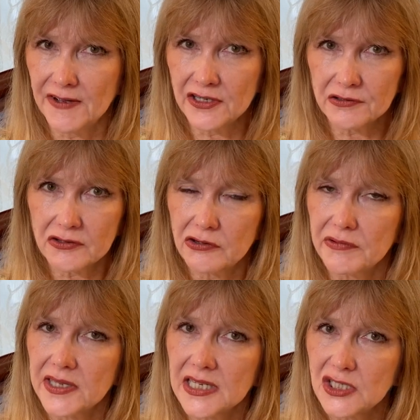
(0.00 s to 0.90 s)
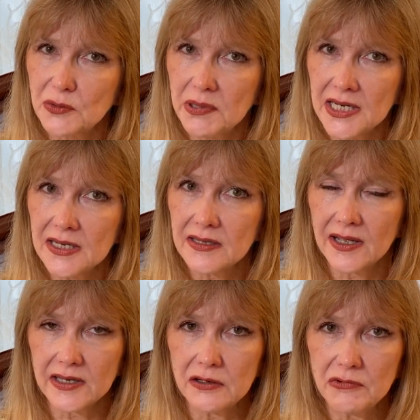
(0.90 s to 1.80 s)
ventricle with each beat
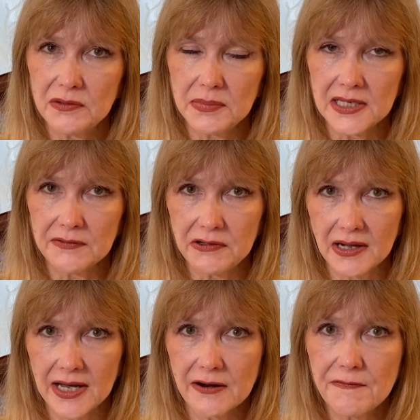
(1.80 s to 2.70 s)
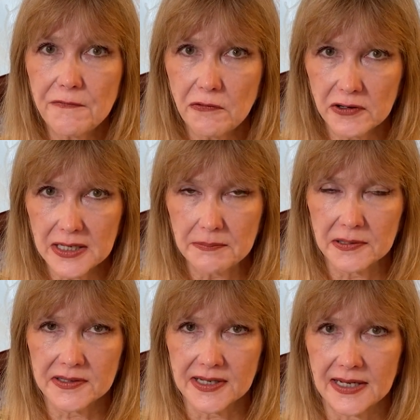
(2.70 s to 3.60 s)
that you would be if you had a
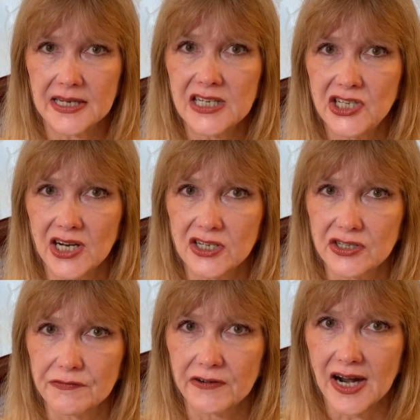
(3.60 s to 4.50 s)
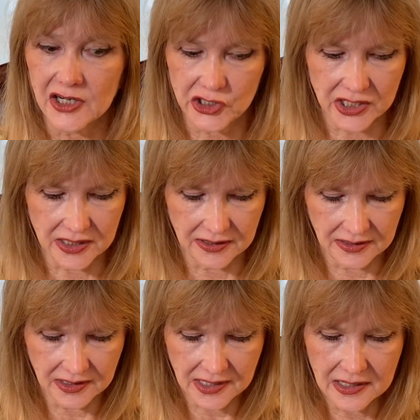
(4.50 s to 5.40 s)
40% ejection fraction.
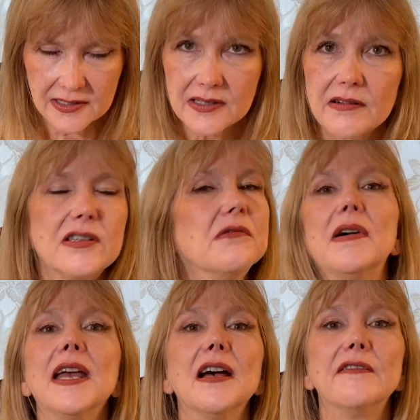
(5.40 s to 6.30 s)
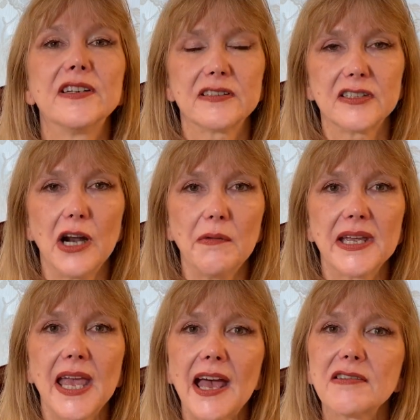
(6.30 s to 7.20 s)
So it's a way of us
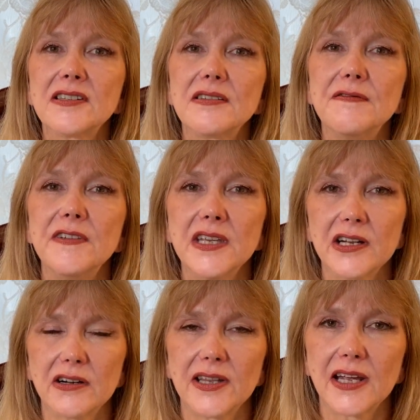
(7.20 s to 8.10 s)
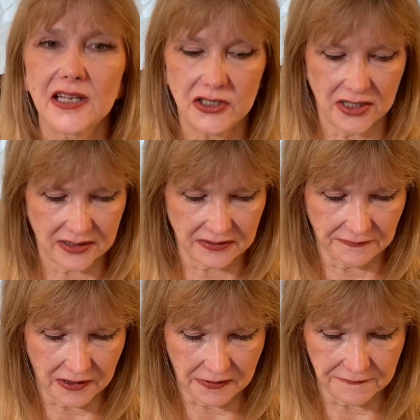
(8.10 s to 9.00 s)
knowing how severe that congestive
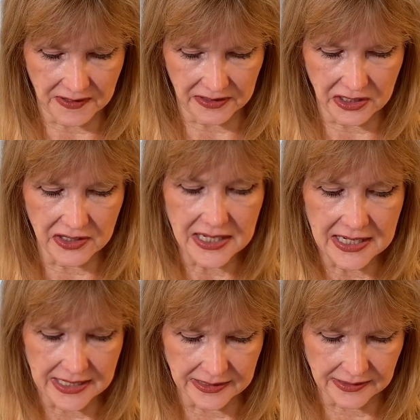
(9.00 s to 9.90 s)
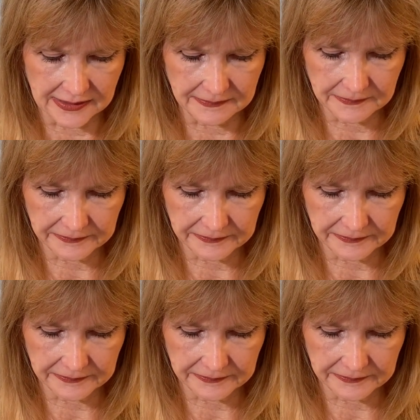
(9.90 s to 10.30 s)
heart failure is.